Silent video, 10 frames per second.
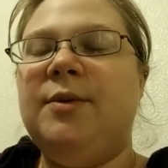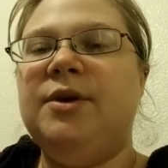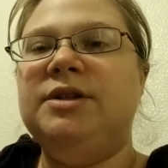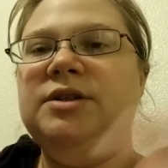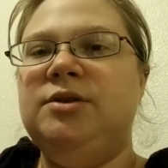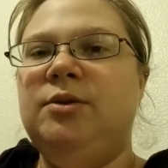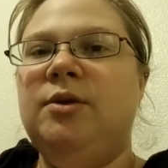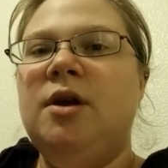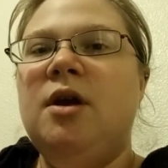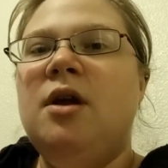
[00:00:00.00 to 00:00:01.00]
I wanted to
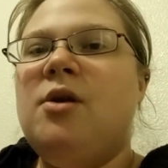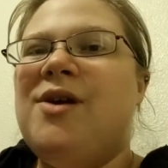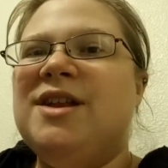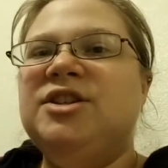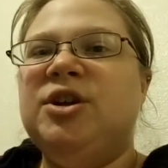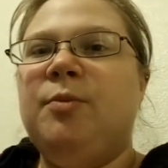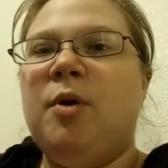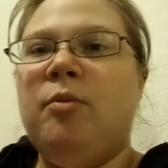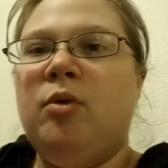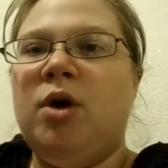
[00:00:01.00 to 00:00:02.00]
go ahead and jump
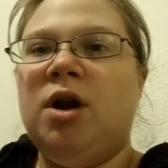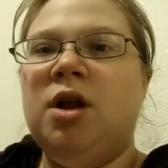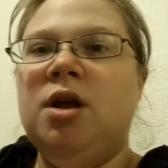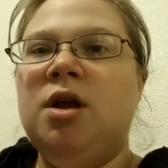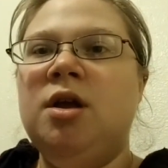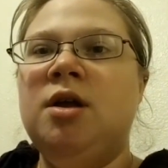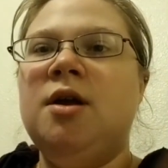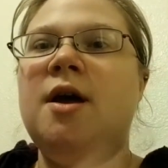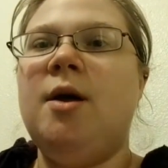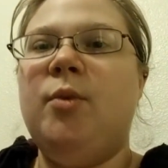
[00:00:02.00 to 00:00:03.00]
on board
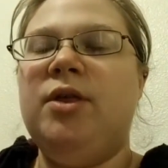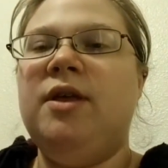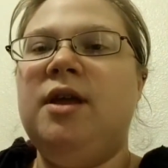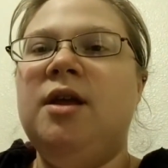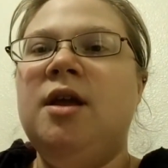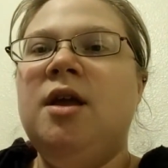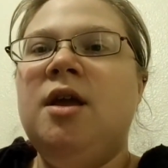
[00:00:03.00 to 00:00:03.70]
with it.